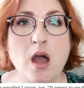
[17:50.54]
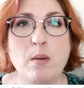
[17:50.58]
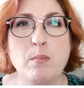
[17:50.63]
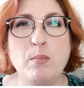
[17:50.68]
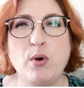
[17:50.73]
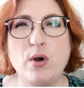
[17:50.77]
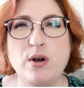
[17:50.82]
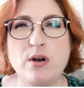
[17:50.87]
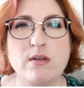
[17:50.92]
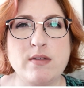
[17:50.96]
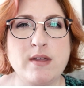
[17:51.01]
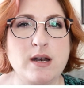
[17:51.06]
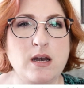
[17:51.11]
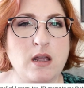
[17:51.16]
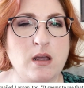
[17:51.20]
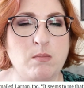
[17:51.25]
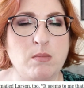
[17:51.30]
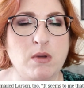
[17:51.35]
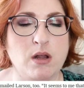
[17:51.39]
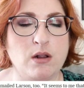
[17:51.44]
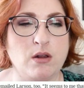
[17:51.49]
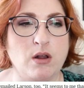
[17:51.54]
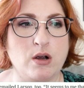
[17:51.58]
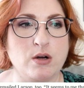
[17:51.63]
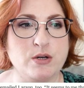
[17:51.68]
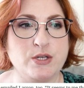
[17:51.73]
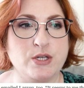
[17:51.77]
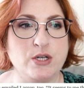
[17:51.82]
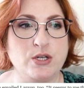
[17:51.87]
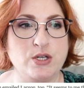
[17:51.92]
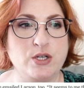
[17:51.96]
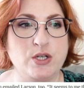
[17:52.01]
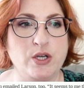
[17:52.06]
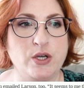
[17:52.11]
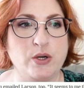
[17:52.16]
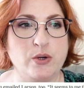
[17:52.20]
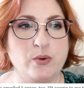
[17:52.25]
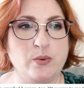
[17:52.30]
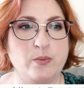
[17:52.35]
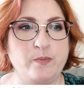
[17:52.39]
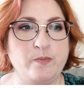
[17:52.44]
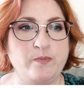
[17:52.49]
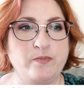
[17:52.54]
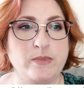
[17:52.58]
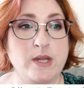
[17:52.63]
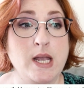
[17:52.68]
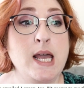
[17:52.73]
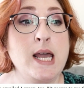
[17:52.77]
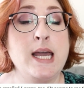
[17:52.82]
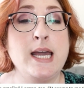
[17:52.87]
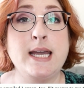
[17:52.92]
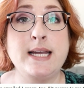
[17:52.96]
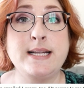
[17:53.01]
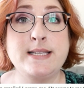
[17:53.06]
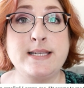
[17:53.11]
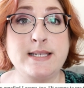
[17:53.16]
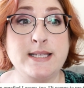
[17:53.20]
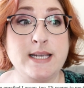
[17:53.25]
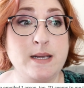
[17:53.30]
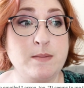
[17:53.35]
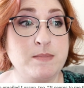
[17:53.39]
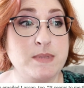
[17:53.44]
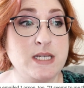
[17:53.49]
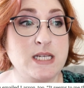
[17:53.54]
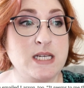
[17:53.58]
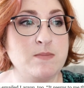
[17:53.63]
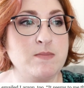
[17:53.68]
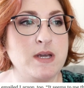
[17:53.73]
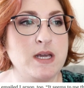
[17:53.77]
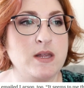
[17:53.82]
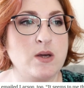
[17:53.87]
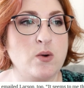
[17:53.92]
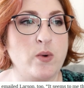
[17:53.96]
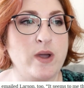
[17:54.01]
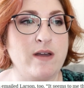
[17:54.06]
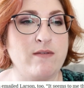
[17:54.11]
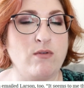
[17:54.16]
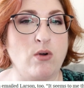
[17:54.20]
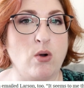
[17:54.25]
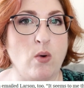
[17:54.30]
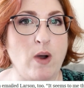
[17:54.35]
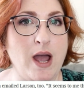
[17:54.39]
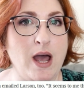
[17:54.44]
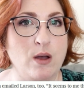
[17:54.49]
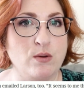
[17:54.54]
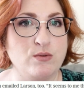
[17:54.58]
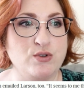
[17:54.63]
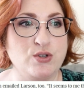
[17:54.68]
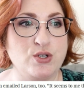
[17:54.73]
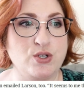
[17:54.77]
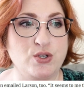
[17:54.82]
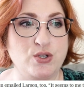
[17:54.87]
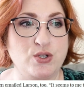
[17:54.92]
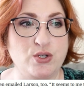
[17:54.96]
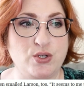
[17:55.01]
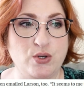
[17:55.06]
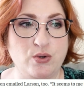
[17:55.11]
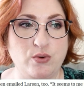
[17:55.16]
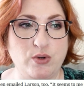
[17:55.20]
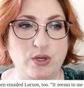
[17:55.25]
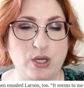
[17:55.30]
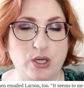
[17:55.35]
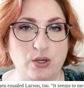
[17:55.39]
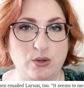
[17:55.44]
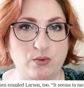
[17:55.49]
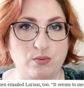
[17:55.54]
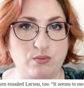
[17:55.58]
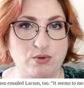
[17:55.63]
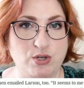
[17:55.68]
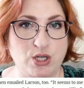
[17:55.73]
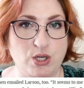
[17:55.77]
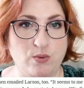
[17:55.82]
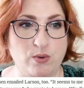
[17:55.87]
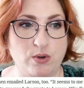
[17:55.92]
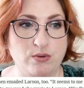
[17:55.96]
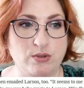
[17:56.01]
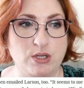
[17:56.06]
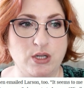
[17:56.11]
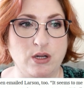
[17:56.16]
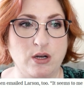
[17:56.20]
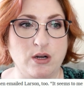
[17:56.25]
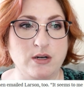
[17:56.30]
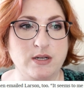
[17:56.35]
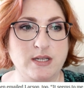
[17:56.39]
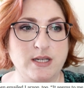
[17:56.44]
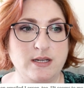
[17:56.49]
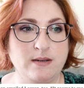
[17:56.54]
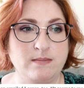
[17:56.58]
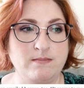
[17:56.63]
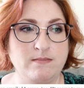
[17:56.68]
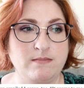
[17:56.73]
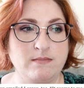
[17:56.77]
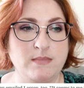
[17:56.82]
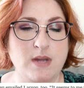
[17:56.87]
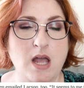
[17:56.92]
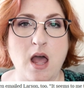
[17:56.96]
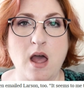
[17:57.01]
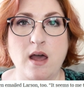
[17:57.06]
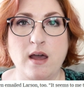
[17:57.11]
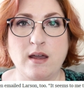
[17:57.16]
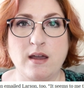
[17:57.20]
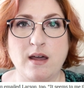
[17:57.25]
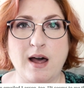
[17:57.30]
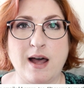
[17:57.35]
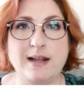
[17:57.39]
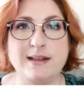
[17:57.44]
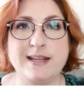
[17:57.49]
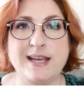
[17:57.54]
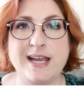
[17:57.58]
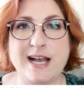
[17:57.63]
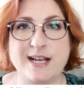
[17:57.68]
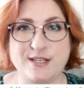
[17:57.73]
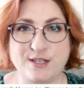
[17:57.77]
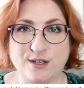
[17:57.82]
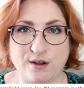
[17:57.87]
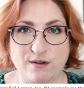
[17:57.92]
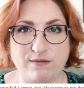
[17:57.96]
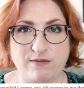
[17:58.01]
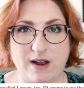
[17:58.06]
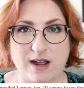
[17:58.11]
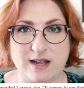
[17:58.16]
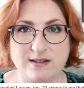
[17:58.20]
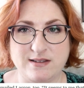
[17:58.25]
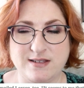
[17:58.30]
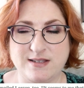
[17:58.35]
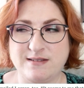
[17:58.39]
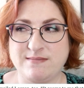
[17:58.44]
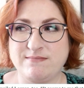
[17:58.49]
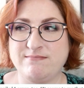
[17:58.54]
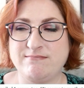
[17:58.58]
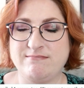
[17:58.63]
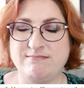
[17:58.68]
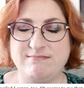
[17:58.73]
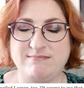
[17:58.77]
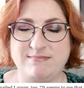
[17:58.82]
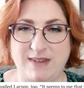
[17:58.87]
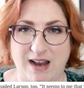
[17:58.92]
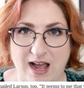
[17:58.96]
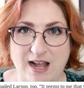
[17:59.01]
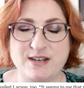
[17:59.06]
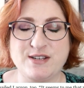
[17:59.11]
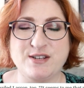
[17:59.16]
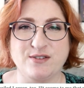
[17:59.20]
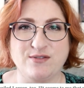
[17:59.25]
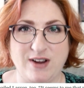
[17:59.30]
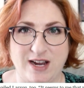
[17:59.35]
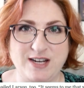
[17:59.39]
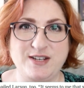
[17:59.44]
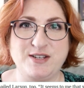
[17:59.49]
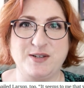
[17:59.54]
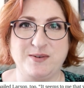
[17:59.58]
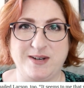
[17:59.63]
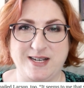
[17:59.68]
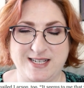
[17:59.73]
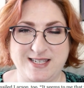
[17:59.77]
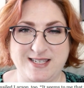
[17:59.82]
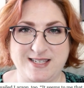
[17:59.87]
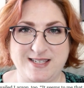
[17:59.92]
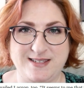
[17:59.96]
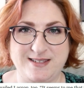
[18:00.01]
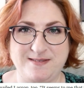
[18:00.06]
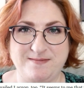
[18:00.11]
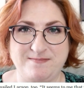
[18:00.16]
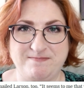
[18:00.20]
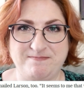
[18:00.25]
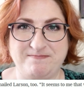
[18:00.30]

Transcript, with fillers: Porter then emailed Larson too. It seems to me that we have grounds to sue you, she wrote to Larson. Kindly ask your friends not to write to us.